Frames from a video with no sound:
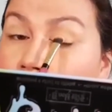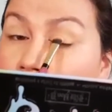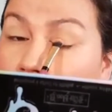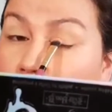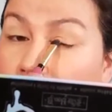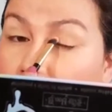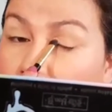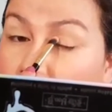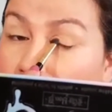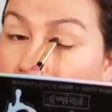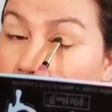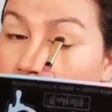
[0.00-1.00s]

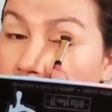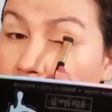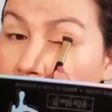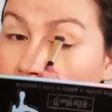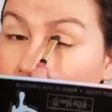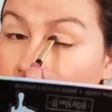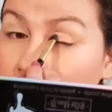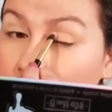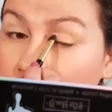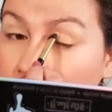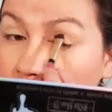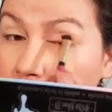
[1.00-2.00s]
So I don't know.
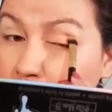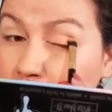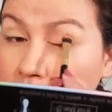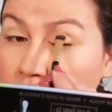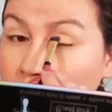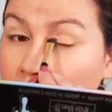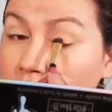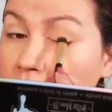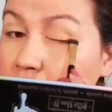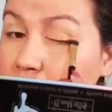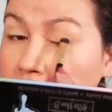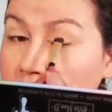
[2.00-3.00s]

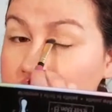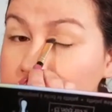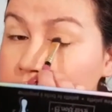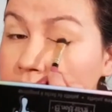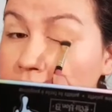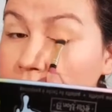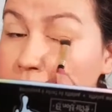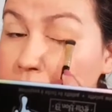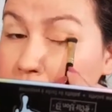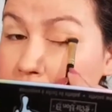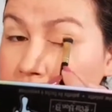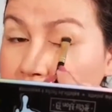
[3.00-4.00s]
Like I said,
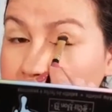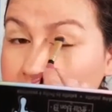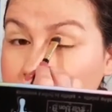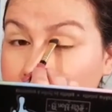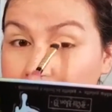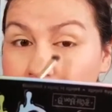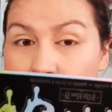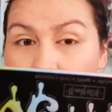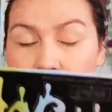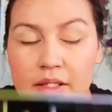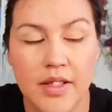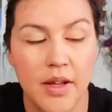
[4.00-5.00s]
my blending is
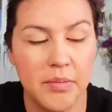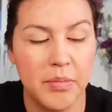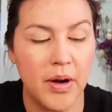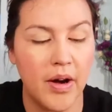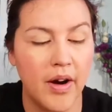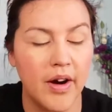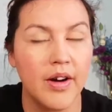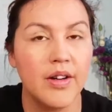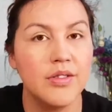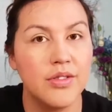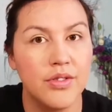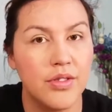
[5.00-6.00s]

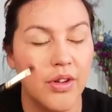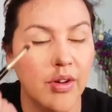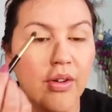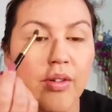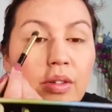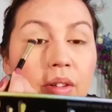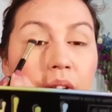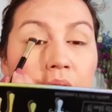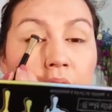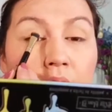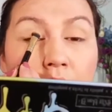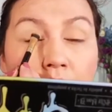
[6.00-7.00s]
subpar, so
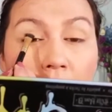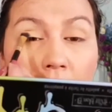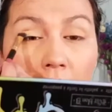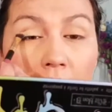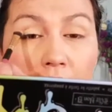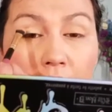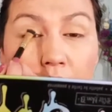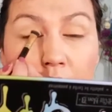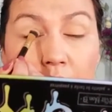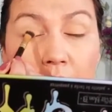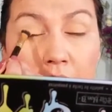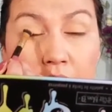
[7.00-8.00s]
I don't know
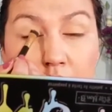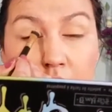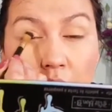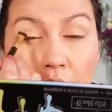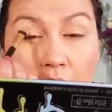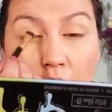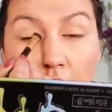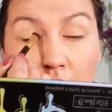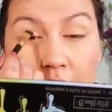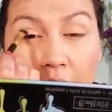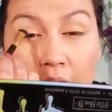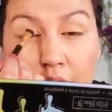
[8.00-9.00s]
if I want to show
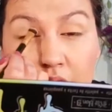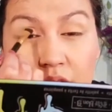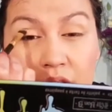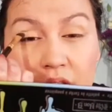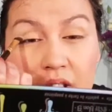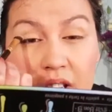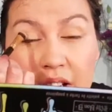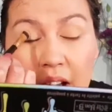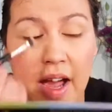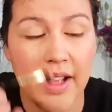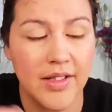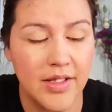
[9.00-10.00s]
y'all that just
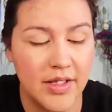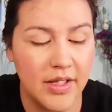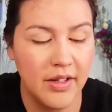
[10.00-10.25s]
yet.